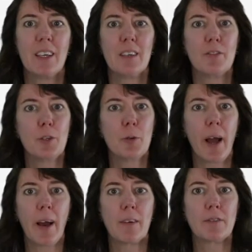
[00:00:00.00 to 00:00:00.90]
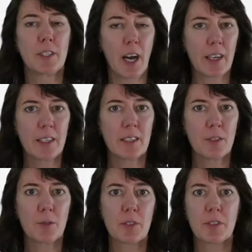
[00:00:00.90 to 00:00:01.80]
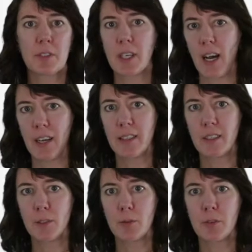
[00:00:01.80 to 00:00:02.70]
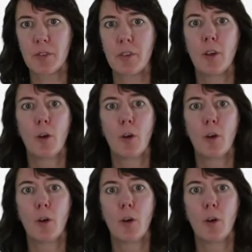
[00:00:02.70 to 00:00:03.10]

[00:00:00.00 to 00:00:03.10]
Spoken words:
If you have dotted notes, tied notes,